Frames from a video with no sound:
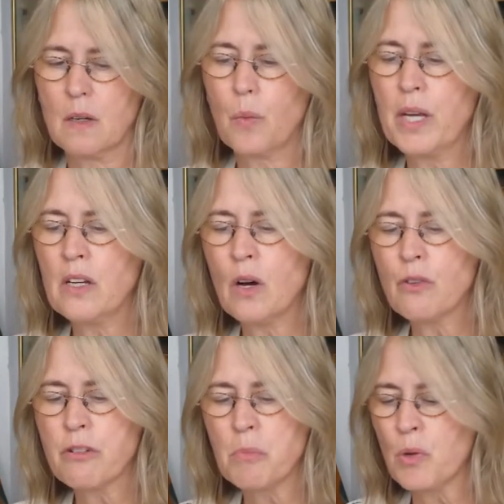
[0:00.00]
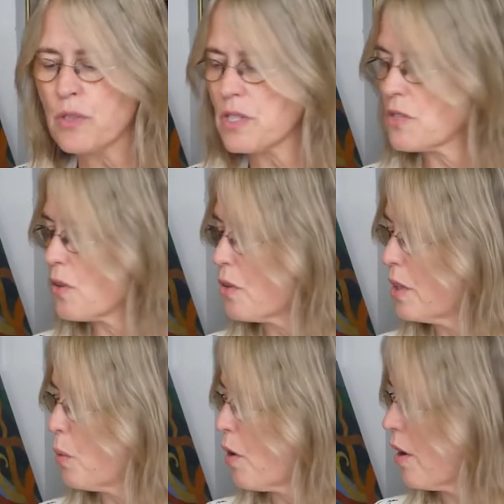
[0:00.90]
We know from Bolles'
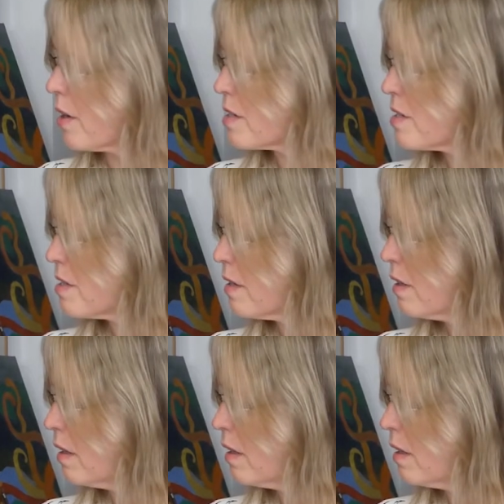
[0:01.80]
early works,